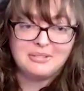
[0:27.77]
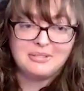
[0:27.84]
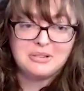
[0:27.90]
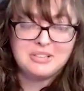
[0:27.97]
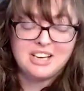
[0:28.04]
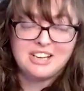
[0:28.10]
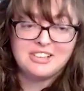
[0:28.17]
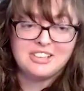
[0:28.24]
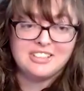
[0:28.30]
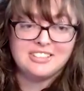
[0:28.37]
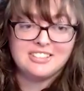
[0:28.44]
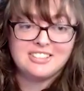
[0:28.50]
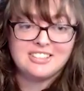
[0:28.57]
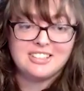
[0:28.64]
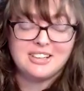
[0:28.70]

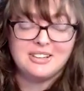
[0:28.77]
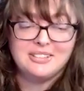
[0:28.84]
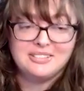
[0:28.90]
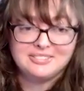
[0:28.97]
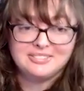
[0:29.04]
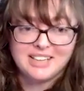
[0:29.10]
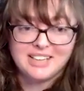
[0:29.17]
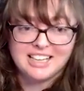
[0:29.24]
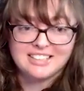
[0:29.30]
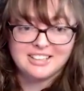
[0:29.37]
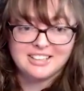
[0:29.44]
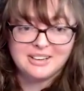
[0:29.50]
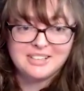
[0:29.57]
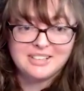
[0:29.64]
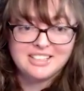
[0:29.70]
rotations, so we get to
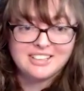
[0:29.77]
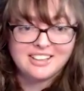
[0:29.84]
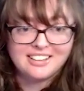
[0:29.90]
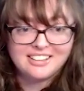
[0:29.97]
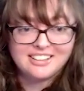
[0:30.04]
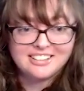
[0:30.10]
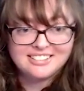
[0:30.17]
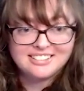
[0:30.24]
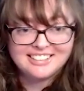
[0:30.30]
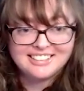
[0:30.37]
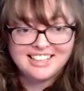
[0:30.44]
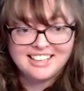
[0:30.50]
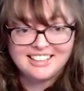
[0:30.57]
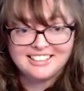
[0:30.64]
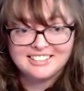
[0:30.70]
know each other.
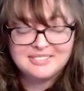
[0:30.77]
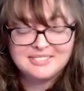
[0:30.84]
Yeah.